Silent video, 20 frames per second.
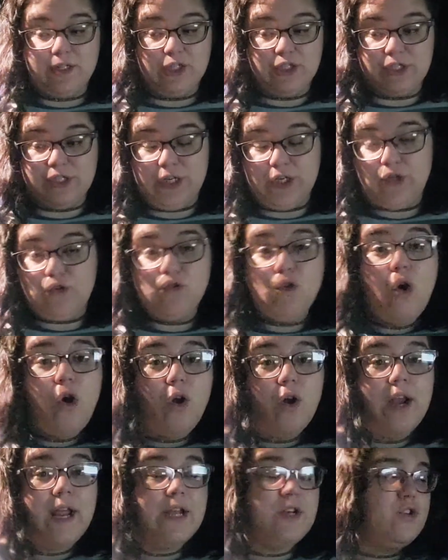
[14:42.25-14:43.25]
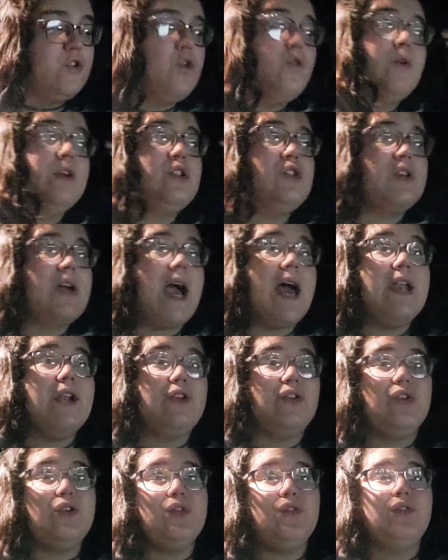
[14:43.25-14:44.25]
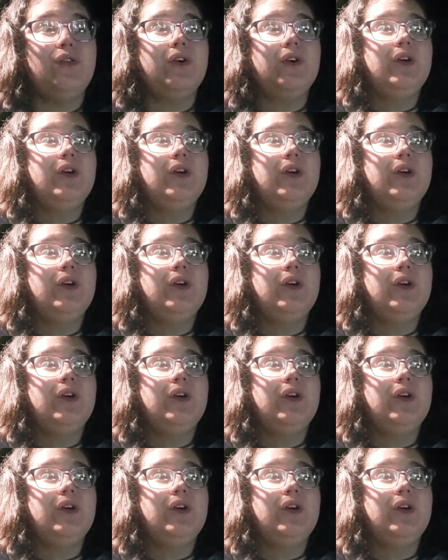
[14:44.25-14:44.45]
just ignore it, do what you gotta do,